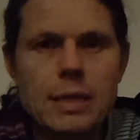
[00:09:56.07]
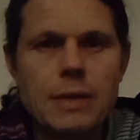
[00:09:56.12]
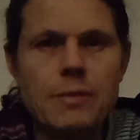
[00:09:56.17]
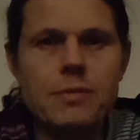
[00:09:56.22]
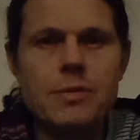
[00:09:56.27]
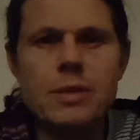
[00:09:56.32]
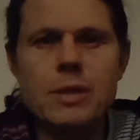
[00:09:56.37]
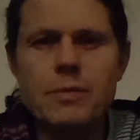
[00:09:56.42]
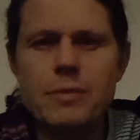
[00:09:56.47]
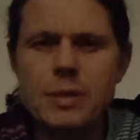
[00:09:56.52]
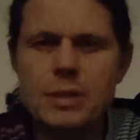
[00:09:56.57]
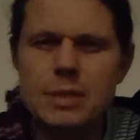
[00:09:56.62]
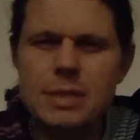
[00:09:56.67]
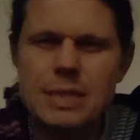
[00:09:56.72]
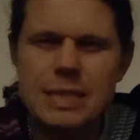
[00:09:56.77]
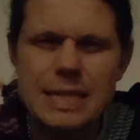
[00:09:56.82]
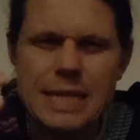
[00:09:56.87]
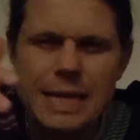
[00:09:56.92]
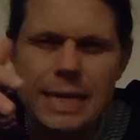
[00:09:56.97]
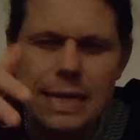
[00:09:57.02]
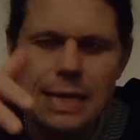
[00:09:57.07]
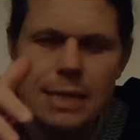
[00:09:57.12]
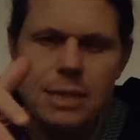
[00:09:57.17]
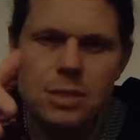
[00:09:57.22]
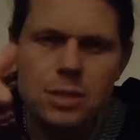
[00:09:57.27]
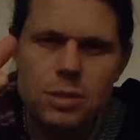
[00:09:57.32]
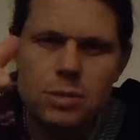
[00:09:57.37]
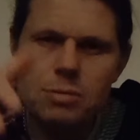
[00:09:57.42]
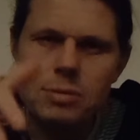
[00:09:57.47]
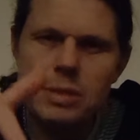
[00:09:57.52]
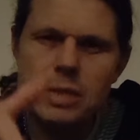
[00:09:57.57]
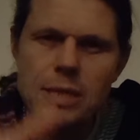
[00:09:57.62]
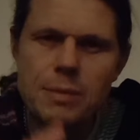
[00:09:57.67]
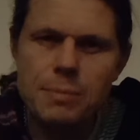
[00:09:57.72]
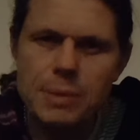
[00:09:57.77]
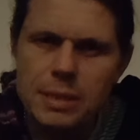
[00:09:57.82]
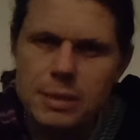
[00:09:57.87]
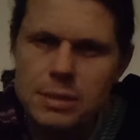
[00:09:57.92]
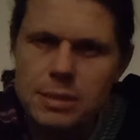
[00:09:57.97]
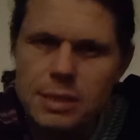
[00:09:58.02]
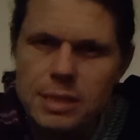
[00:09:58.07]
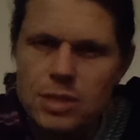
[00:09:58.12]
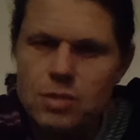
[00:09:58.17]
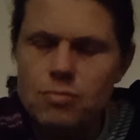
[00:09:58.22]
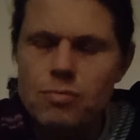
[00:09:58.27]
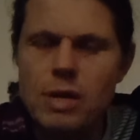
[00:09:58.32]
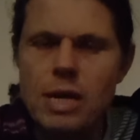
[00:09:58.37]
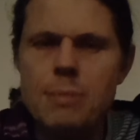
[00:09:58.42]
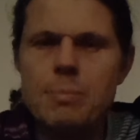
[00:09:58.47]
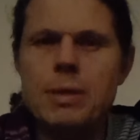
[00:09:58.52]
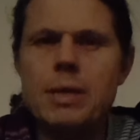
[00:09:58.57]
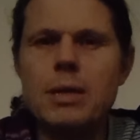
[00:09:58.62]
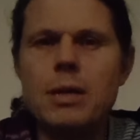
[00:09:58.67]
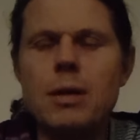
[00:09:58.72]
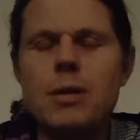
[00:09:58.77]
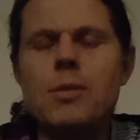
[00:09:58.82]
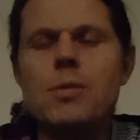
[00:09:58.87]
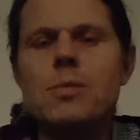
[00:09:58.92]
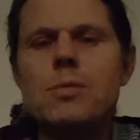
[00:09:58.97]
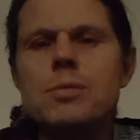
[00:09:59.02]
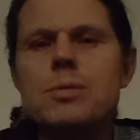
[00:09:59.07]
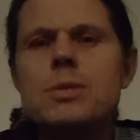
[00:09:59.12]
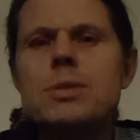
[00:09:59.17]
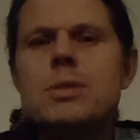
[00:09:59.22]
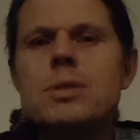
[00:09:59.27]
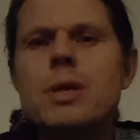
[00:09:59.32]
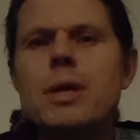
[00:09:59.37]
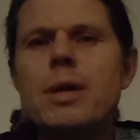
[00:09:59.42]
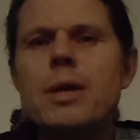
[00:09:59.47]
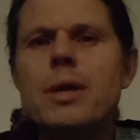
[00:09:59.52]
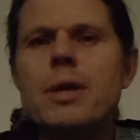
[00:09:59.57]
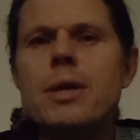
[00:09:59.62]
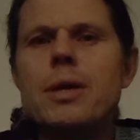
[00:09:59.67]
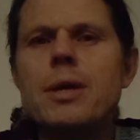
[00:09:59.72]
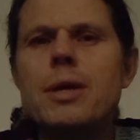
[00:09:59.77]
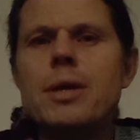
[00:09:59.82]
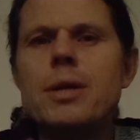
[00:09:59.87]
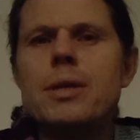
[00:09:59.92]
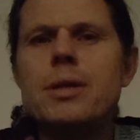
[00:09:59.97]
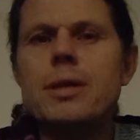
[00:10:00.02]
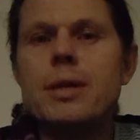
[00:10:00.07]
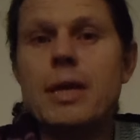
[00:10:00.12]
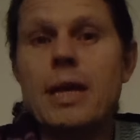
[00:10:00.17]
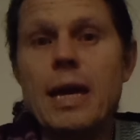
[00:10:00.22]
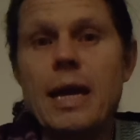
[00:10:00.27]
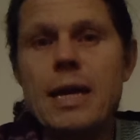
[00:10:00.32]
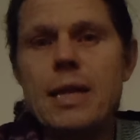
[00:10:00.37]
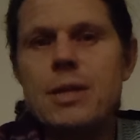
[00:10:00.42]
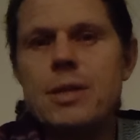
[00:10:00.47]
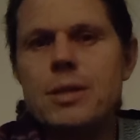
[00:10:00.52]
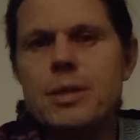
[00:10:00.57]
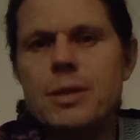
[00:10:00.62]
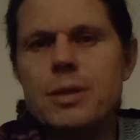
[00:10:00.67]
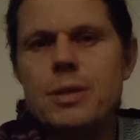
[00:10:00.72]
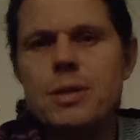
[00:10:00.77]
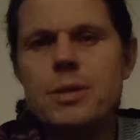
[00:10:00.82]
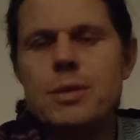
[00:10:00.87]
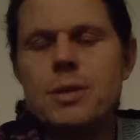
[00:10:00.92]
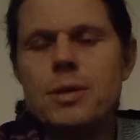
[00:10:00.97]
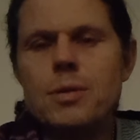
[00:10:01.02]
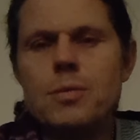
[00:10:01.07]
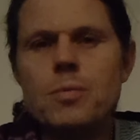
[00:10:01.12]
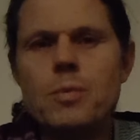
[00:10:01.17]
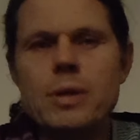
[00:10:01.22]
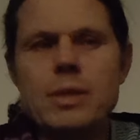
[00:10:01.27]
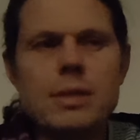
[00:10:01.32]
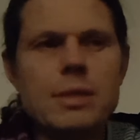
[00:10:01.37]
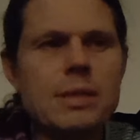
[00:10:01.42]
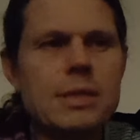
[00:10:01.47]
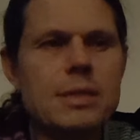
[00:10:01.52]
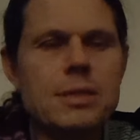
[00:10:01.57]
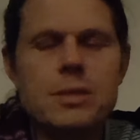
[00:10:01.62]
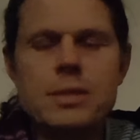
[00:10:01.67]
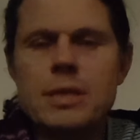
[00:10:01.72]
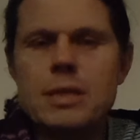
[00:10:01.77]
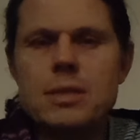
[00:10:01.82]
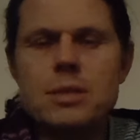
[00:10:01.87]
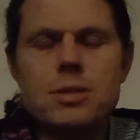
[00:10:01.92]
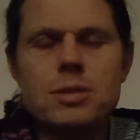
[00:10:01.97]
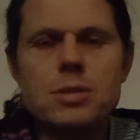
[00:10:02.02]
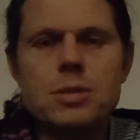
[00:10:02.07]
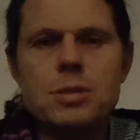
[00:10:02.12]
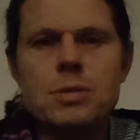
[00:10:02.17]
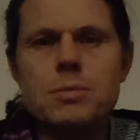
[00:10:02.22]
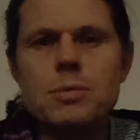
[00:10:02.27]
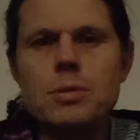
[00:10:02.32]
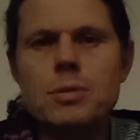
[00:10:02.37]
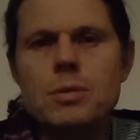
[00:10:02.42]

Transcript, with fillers: everything, if you're digging too deep into these rabbit holes, again, you know, whether these things are true or